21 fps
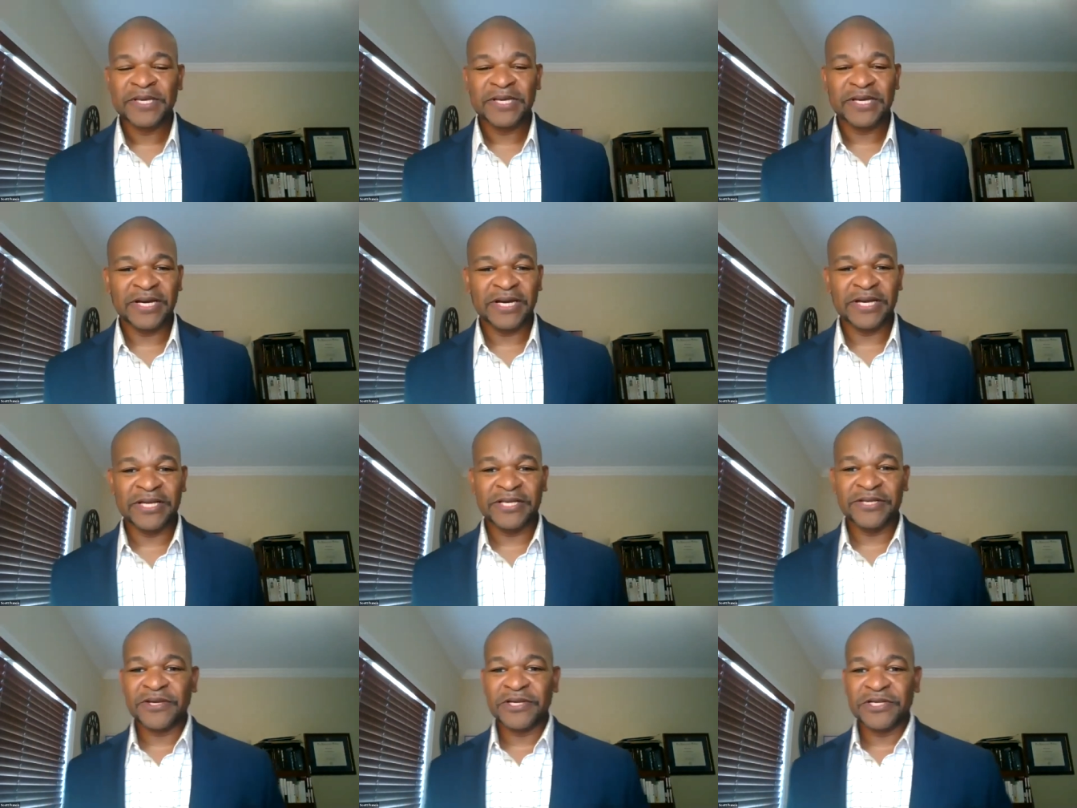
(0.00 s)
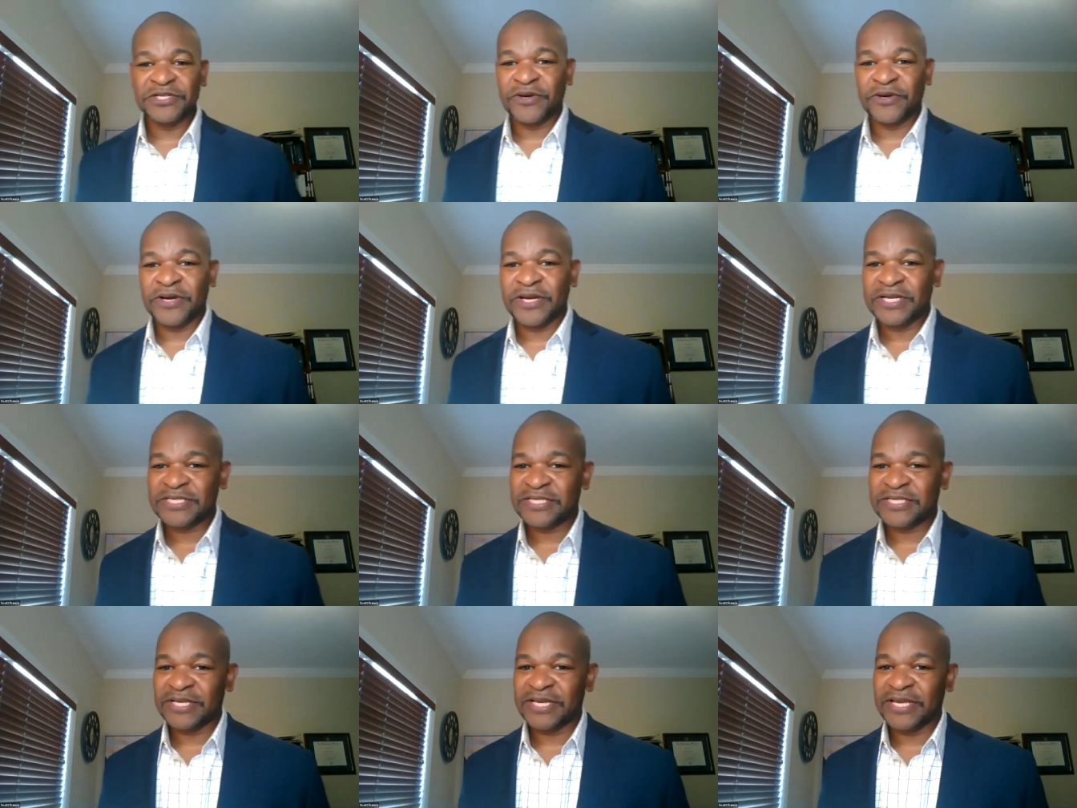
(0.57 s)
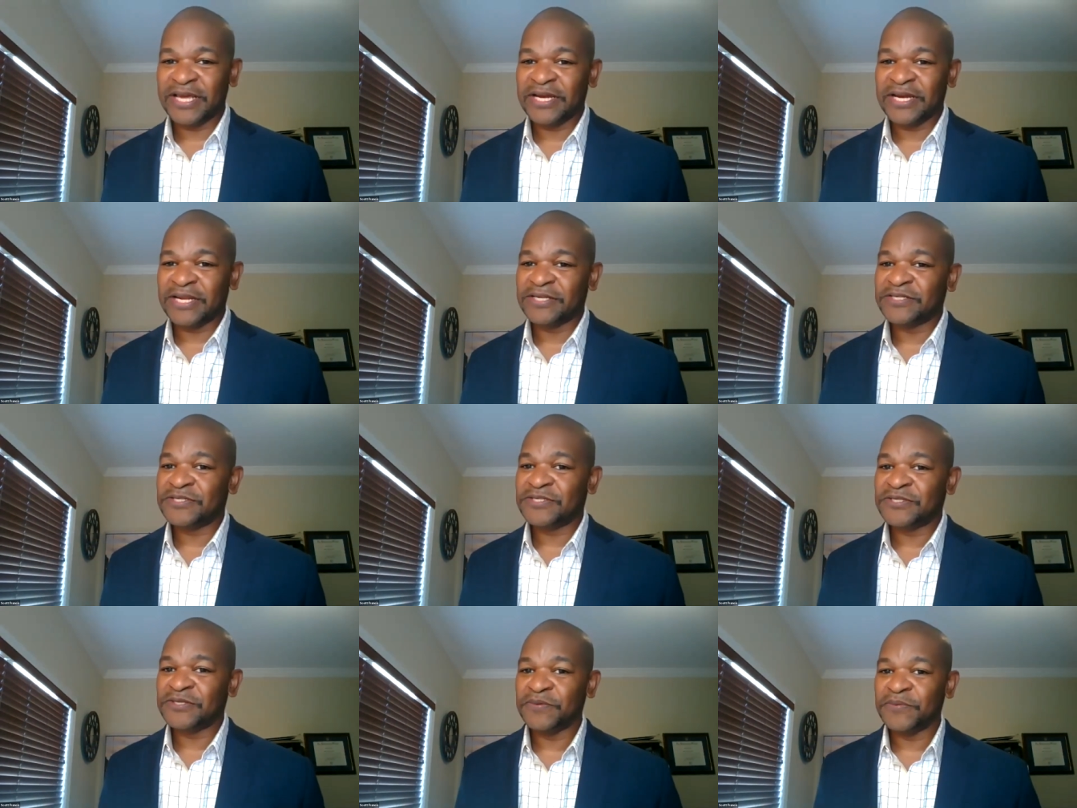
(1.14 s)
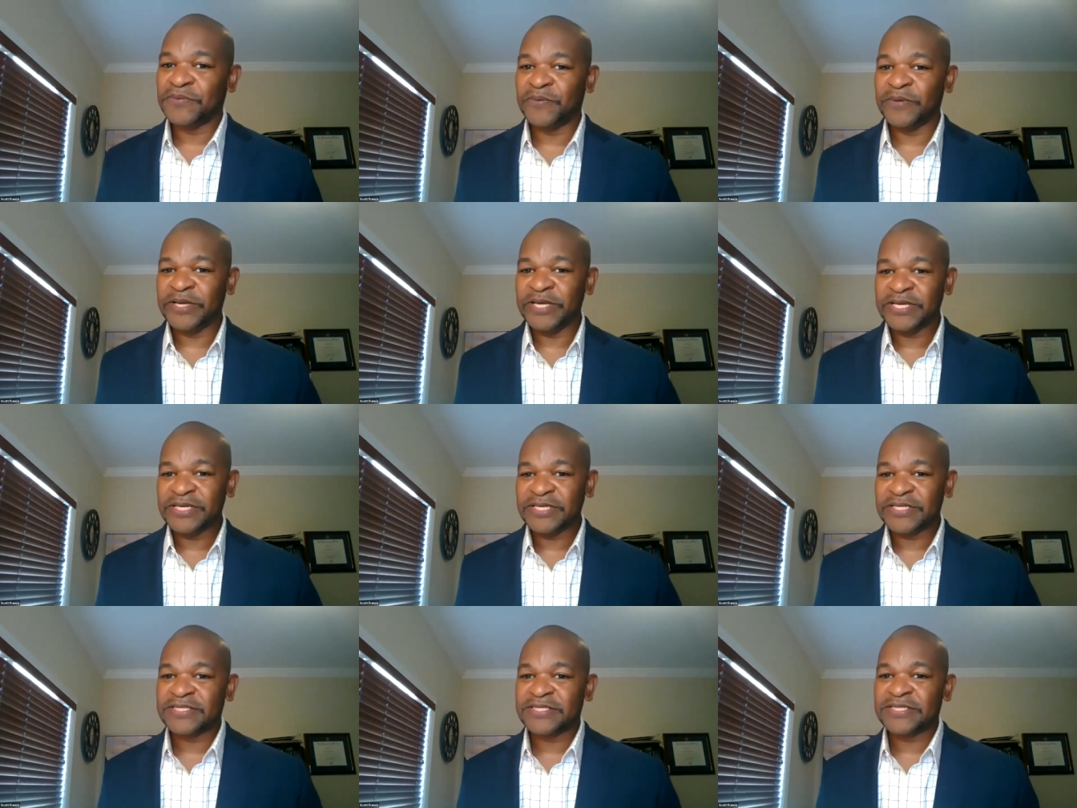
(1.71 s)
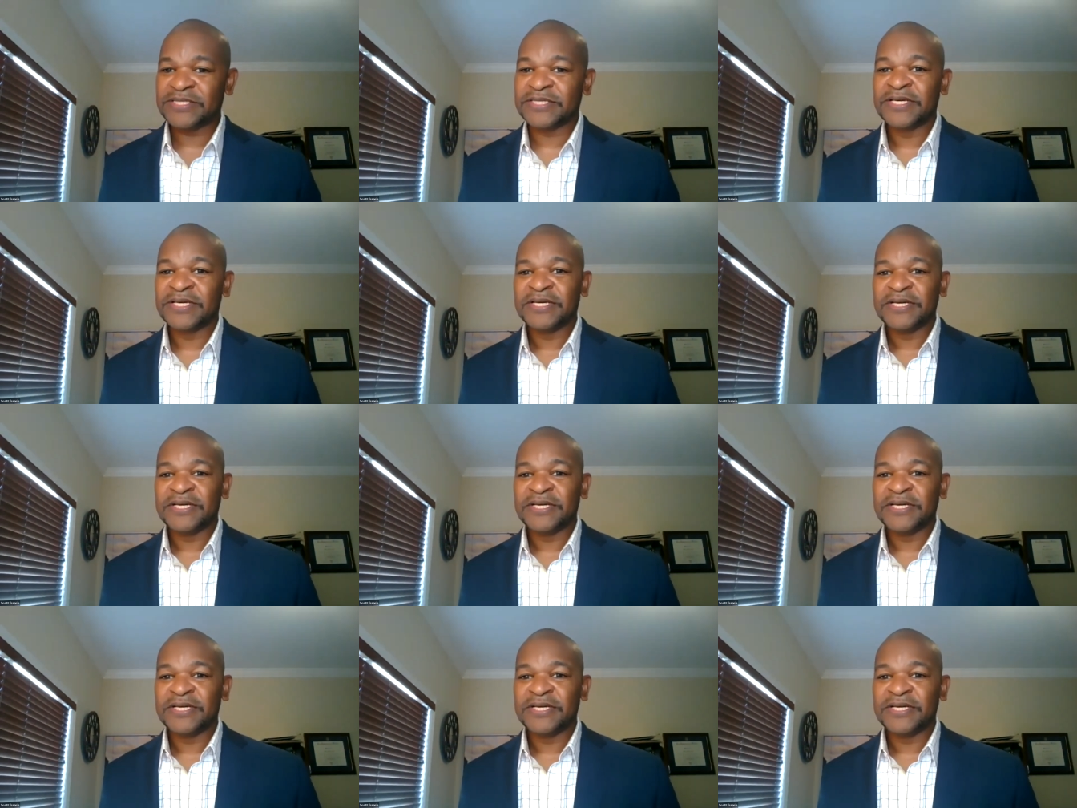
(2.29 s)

Uh, you can join us again in two weeks,